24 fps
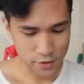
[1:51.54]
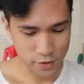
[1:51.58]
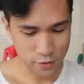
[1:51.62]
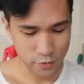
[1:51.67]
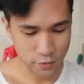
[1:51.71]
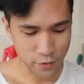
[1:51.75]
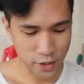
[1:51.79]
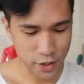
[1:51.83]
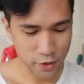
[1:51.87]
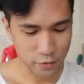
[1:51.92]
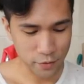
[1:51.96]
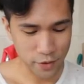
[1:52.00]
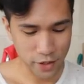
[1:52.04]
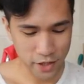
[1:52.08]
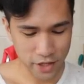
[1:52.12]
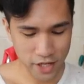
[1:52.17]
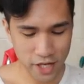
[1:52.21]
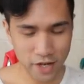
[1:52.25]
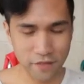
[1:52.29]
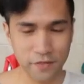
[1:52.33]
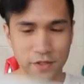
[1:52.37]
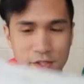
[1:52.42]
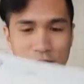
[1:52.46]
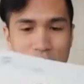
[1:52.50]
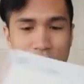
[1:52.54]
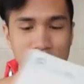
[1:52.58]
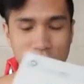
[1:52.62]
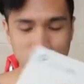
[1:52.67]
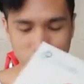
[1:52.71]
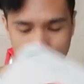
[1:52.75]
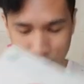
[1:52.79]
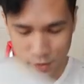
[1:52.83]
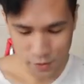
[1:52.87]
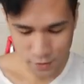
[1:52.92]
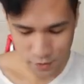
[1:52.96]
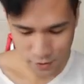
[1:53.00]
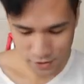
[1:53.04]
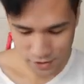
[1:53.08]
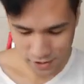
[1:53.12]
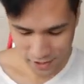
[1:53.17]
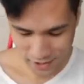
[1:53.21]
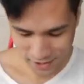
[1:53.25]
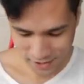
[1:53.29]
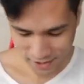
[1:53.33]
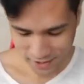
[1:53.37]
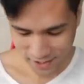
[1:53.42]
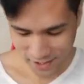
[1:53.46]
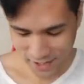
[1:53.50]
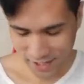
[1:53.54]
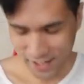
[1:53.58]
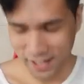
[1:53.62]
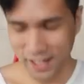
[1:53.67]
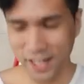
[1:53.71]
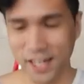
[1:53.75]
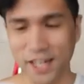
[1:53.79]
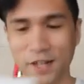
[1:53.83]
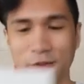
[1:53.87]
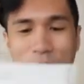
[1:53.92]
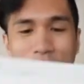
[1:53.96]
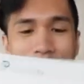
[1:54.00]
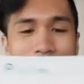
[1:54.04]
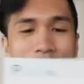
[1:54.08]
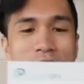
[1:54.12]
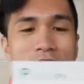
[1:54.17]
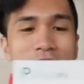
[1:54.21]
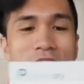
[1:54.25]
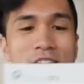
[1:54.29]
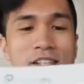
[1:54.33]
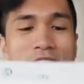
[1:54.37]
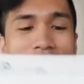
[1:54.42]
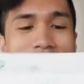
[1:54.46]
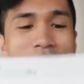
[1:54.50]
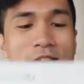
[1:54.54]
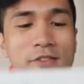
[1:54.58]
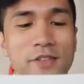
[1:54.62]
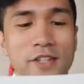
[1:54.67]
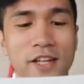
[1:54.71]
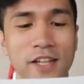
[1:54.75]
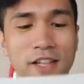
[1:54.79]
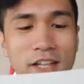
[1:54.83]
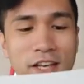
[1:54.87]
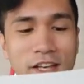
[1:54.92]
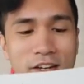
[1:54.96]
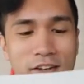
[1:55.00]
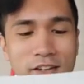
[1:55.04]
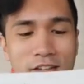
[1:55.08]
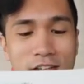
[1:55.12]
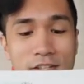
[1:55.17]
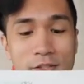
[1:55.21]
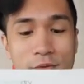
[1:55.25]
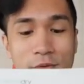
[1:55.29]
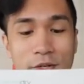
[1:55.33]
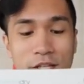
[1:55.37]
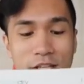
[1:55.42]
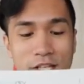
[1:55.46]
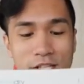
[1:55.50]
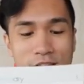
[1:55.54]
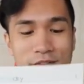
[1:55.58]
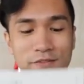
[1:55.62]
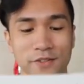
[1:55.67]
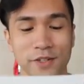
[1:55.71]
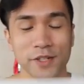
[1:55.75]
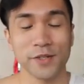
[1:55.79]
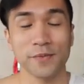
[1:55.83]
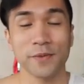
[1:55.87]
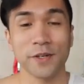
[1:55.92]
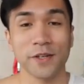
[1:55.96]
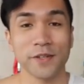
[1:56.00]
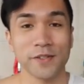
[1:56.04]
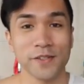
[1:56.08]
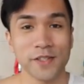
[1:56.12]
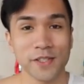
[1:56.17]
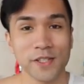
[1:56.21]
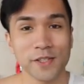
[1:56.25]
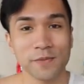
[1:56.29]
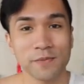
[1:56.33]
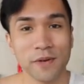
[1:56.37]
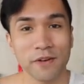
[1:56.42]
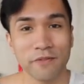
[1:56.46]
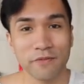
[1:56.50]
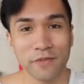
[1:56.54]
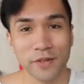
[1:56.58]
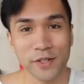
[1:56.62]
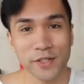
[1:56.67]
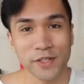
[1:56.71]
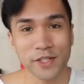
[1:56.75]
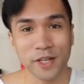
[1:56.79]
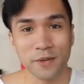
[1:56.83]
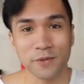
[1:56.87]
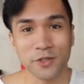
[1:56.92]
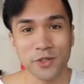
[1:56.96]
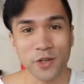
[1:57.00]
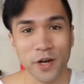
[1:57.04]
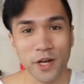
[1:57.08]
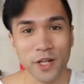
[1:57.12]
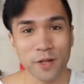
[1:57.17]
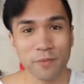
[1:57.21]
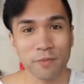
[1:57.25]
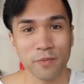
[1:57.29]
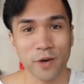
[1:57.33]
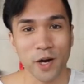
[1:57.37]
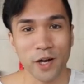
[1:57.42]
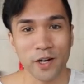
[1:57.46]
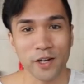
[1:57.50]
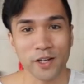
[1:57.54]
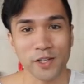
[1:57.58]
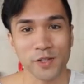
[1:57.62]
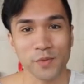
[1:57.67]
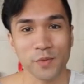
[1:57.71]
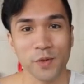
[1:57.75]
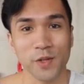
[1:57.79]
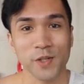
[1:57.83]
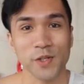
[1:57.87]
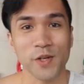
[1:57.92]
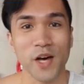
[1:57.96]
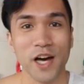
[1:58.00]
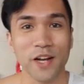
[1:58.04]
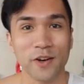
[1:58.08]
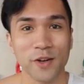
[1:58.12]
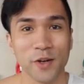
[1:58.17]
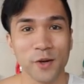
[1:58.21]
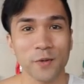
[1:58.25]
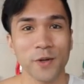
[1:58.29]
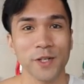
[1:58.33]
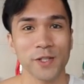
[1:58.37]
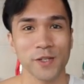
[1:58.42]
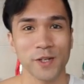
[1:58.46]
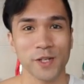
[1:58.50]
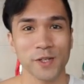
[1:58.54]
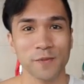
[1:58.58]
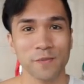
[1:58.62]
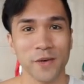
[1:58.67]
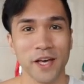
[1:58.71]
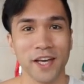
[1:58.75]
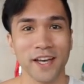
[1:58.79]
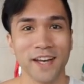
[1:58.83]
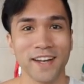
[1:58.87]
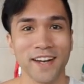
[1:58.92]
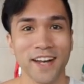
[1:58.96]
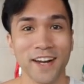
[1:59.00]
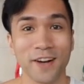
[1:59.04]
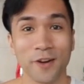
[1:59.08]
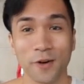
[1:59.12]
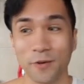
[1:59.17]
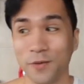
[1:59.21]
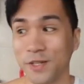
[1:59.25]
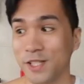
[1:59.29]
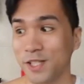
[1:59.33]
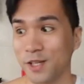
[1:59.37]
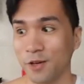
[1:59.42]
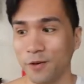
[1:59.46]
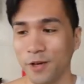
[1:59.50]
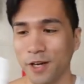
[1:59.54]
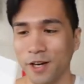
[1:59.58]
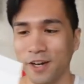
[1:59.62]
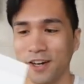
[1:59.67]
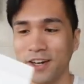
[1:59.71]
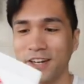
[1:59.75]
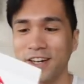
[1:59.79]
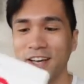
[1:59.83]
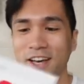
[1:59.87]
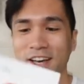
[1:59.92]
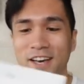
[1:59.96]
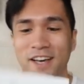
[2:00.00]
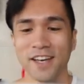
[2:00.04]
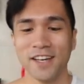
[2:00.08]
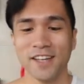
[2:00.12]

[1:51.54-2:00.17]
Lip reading: So right away they have this instruction. Also, it's like a kit. Anyway, well, let's get into that later. Let's read this first because this is my first time trying the product as well. So I don't know what to expect and I don't know what's going on.